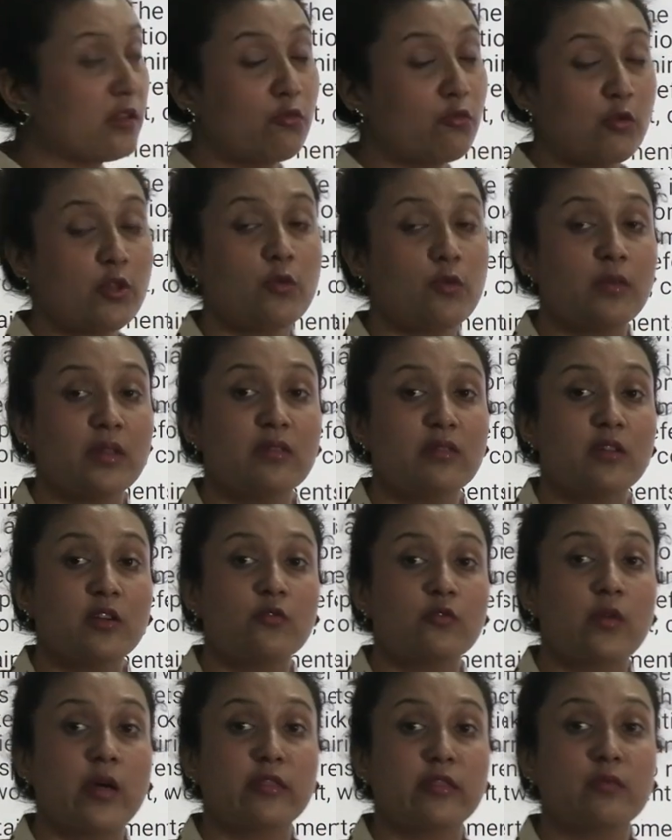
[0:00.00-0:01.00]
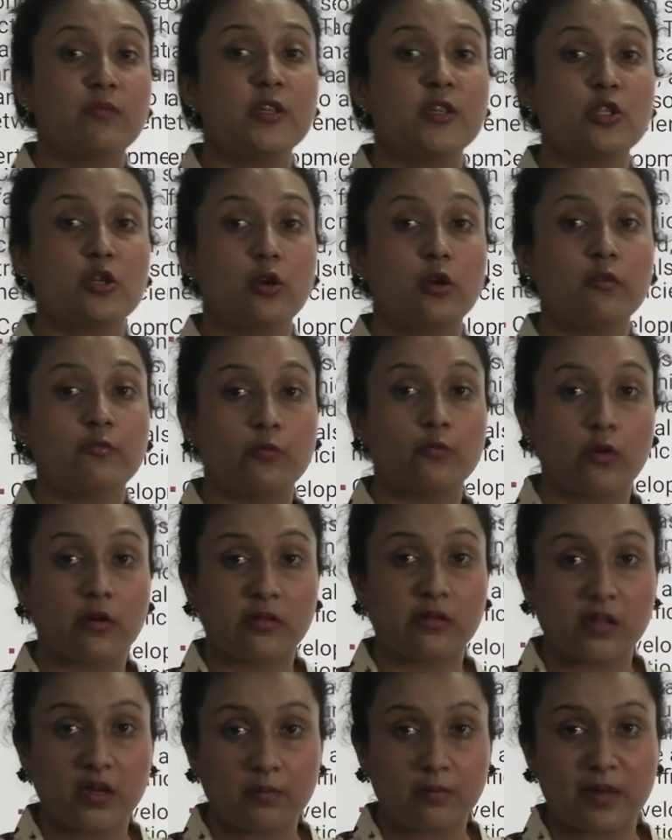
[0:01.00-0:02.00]
which means the transmission of
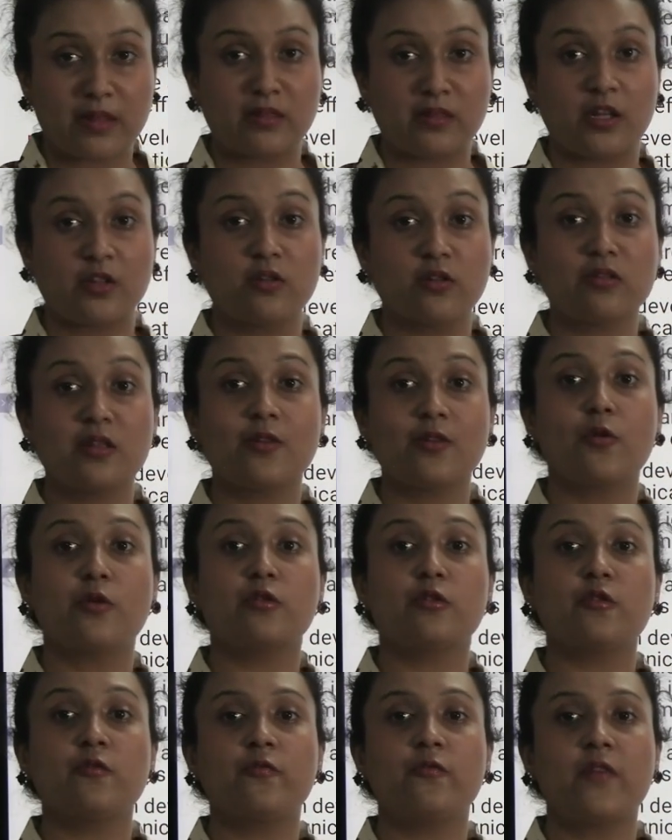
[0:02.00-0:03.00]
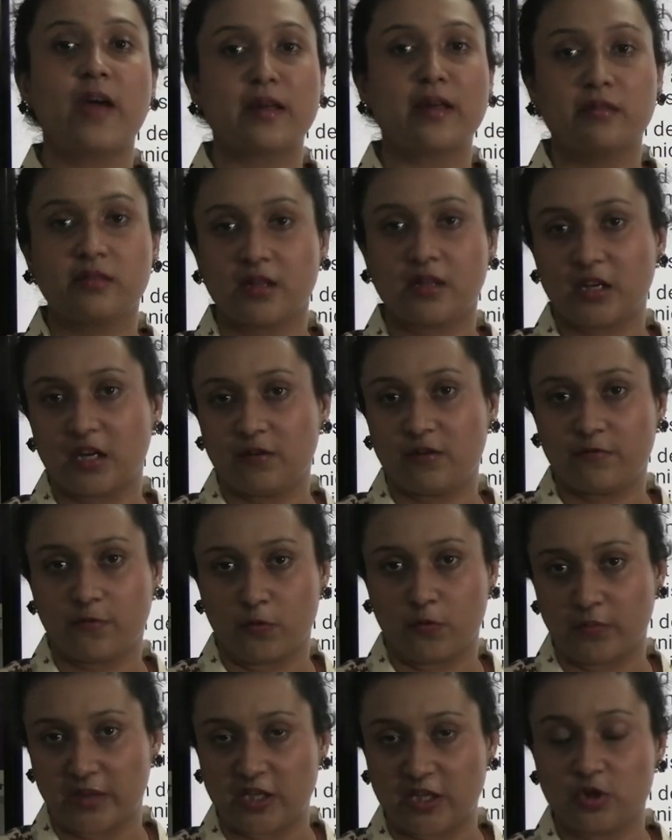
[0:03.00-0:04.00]
words and messages and also facts and
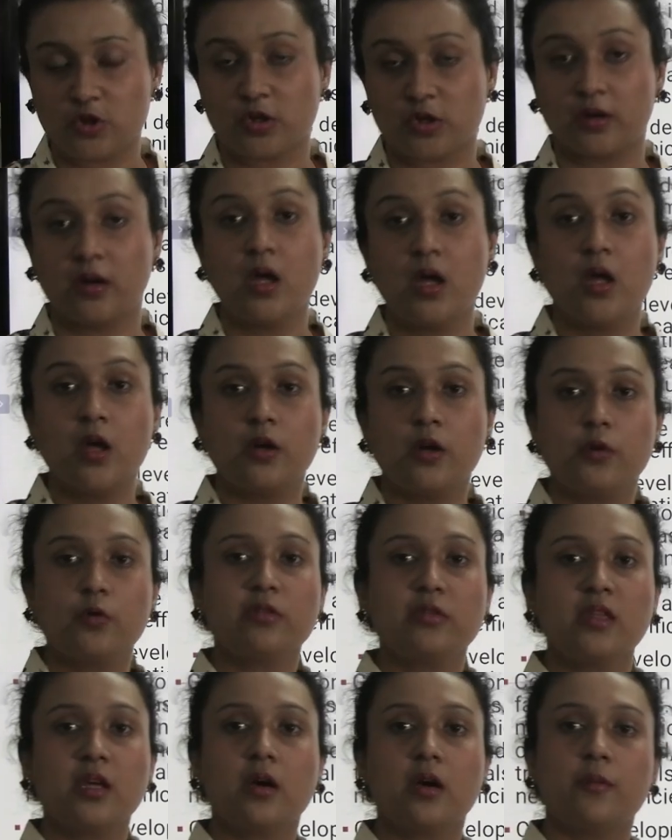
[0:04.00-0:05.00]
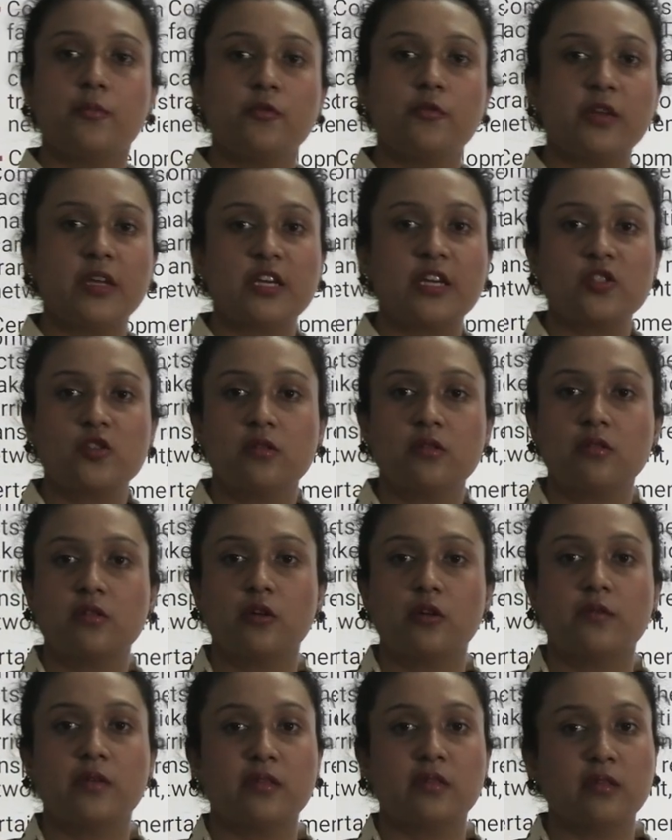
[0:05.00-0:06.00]
information. You see, communication
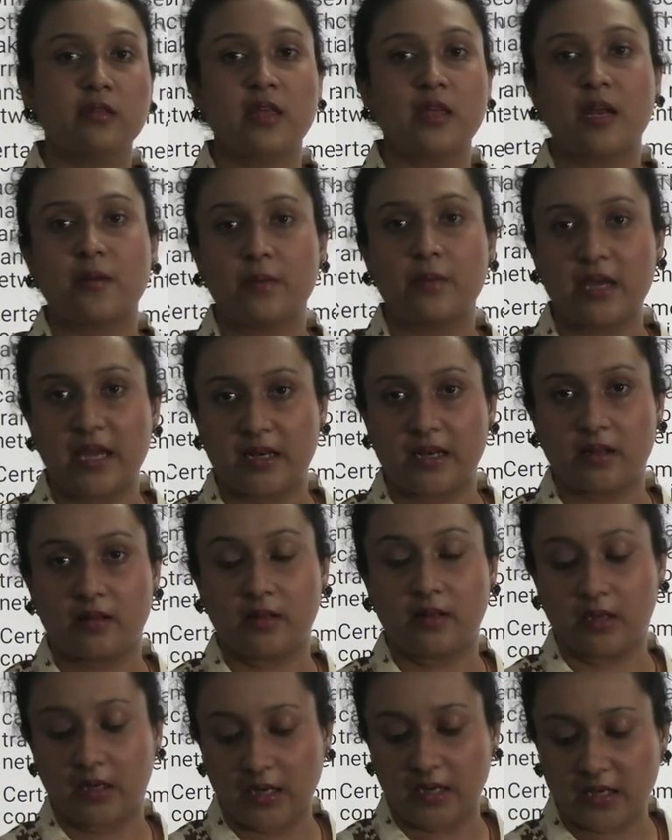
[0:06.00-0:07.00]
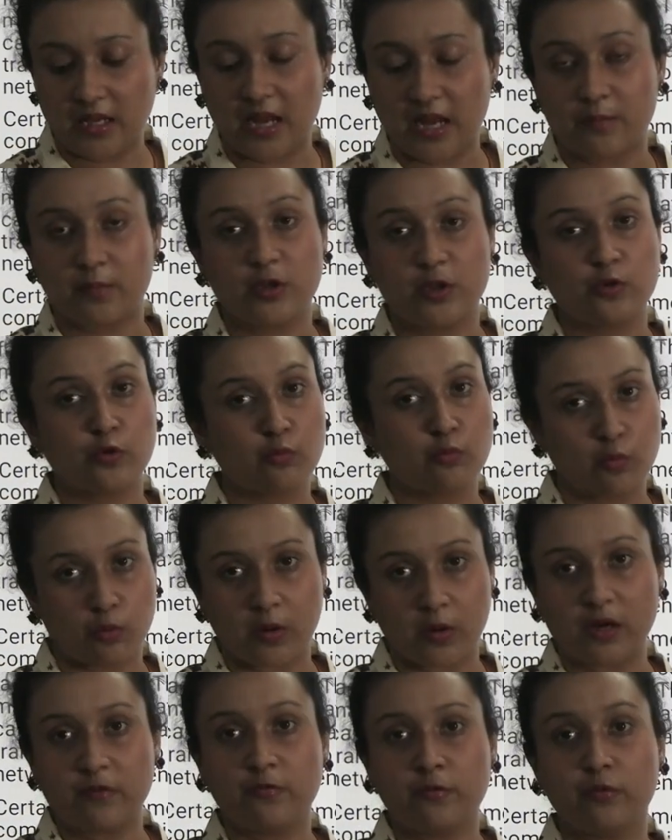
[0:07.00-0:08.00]
services can be anything. It can be through
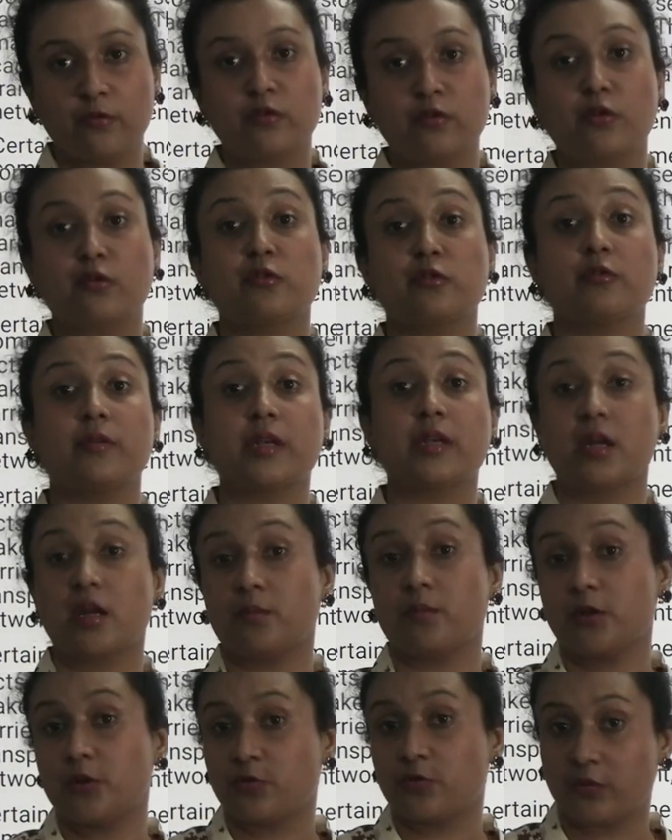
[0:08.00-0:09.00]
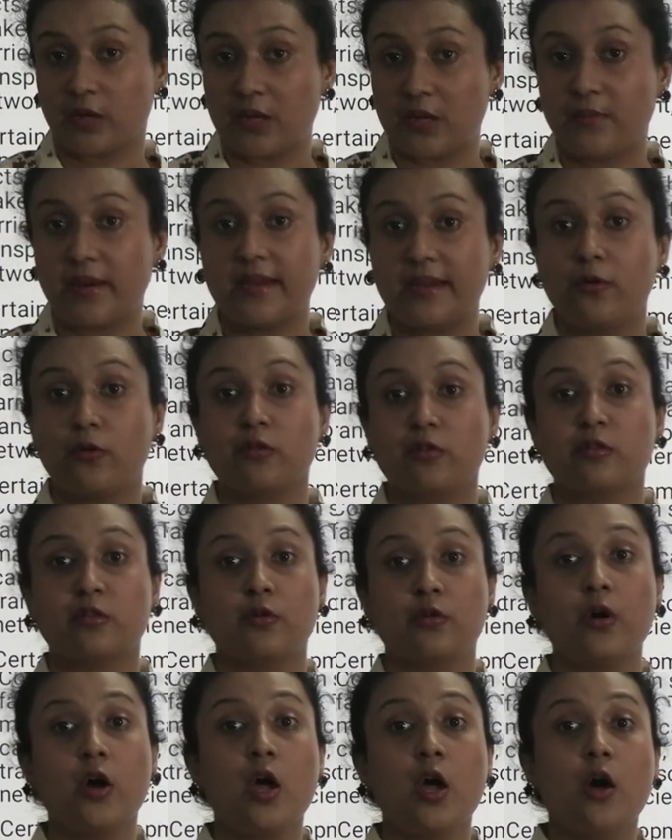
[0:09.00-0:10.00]
mobile phones also, it can be through email
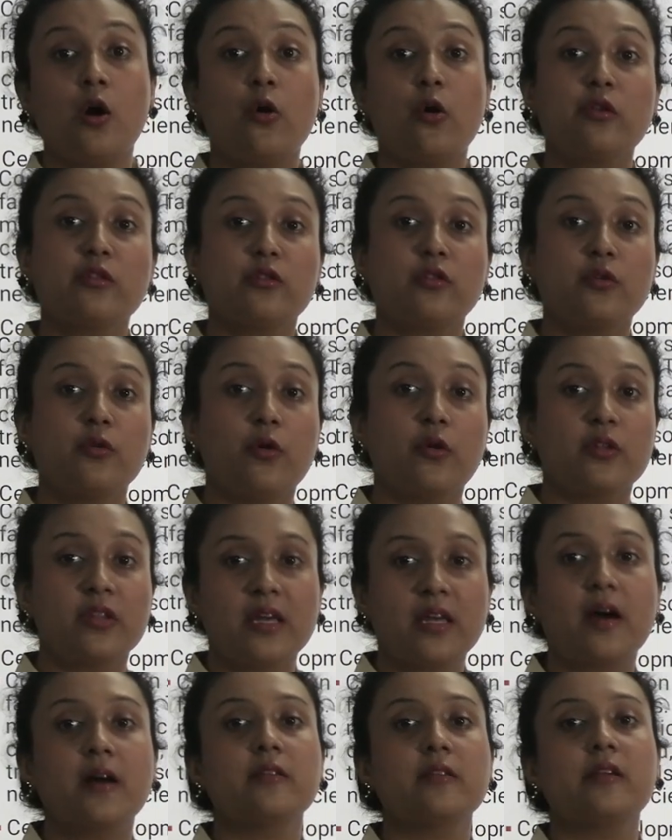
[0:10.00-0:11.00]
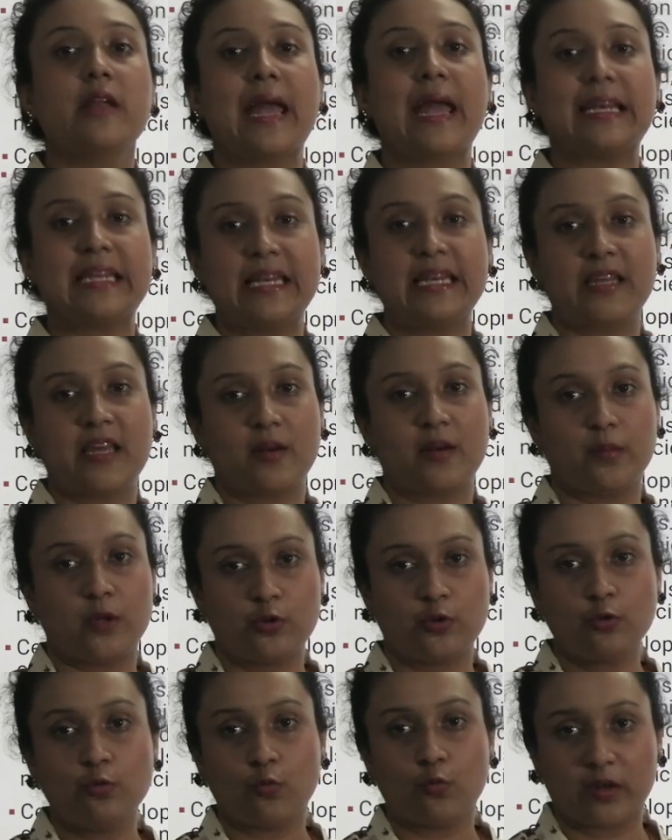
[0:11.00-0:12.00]
also on the other hand, it can be
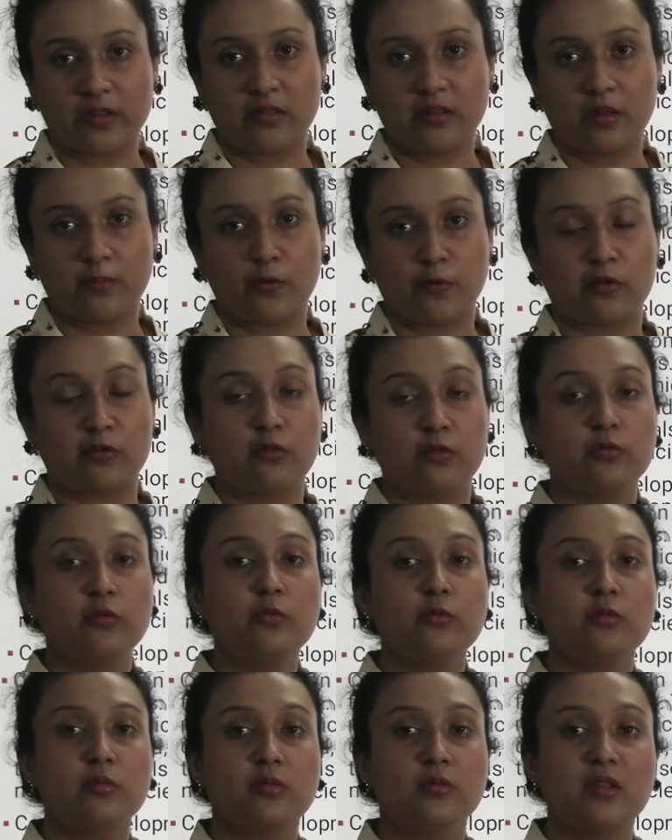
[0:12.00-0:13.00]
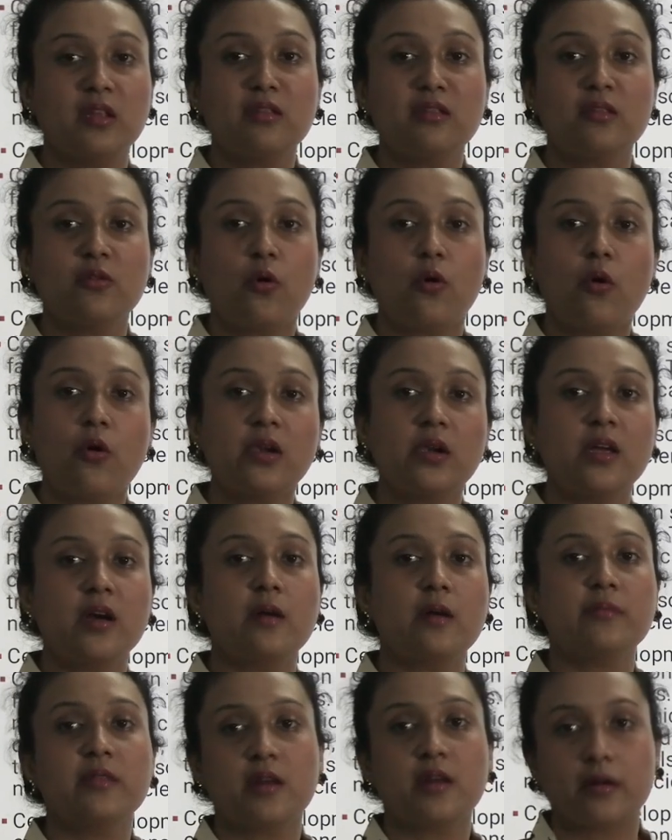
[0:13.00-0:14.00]
through WhatsApp also. This all
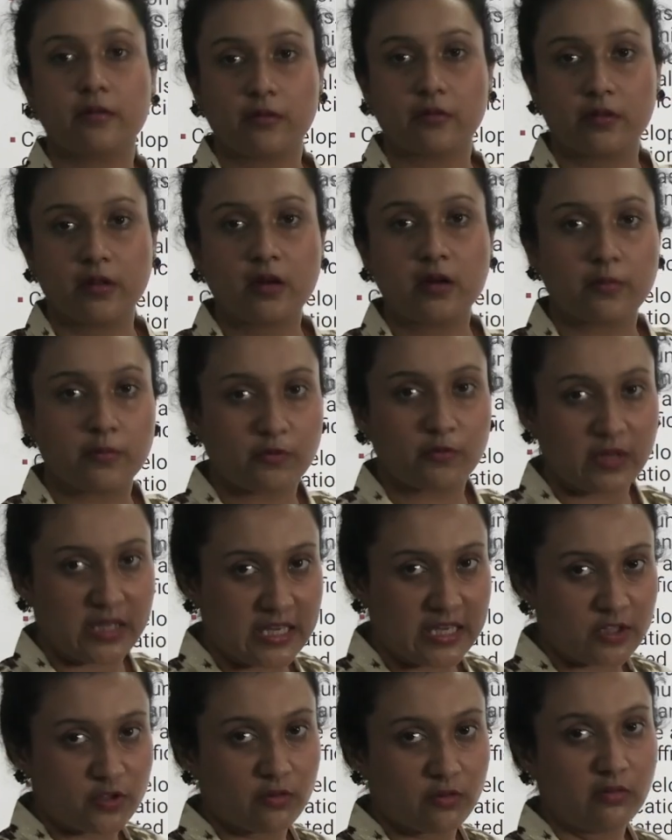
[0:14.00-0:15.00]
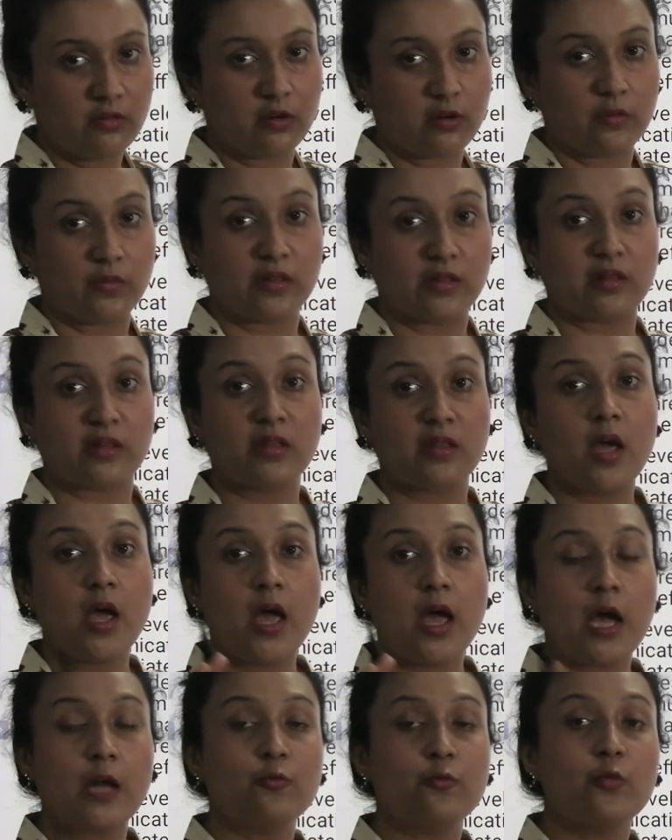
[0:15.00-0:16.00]
comes under the communication services,
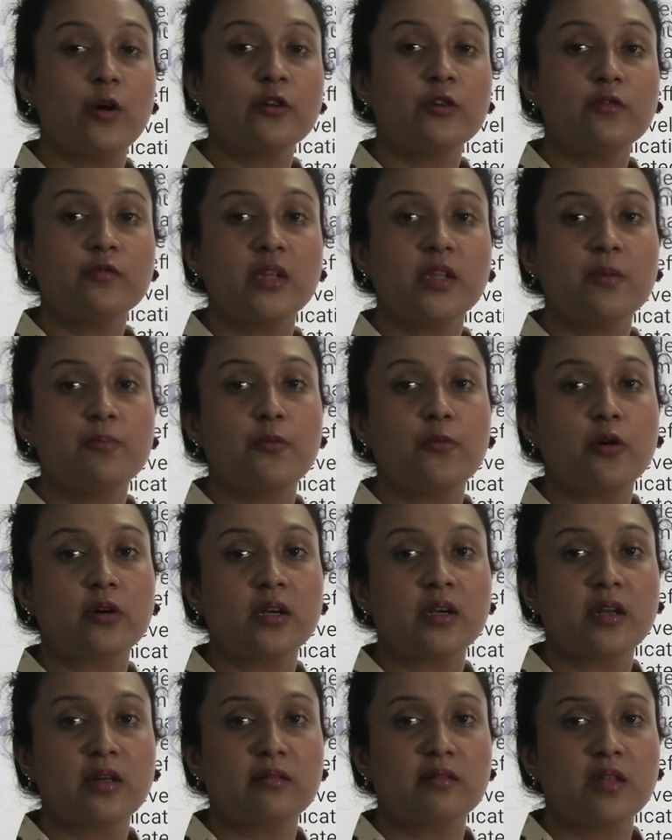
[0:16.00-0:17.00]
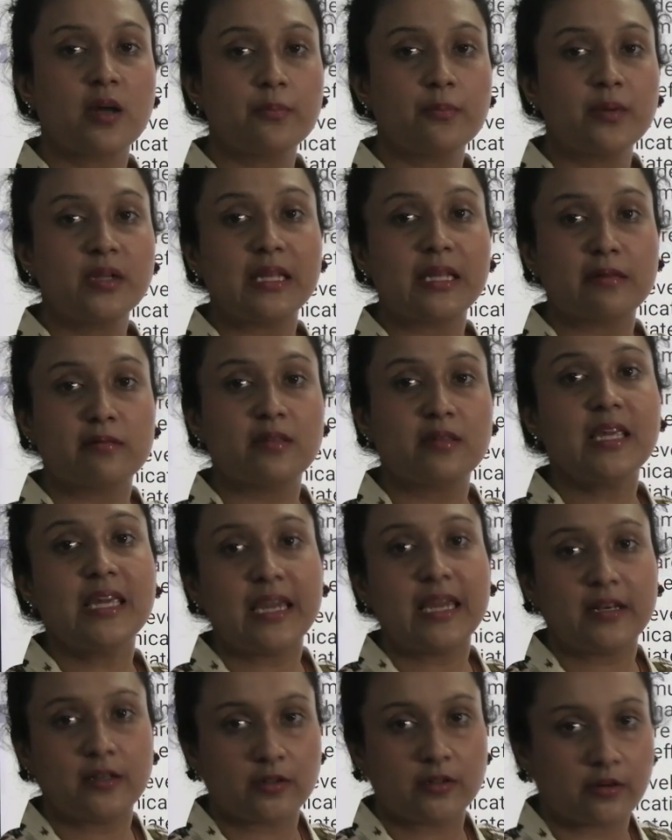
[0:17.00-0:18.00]
and one of the important example is the
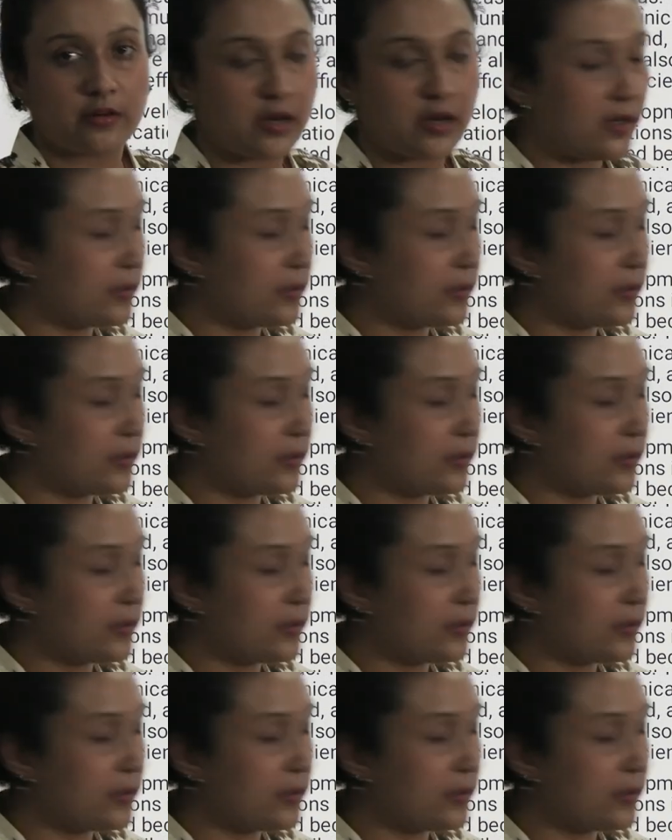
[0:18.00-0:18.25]
internet.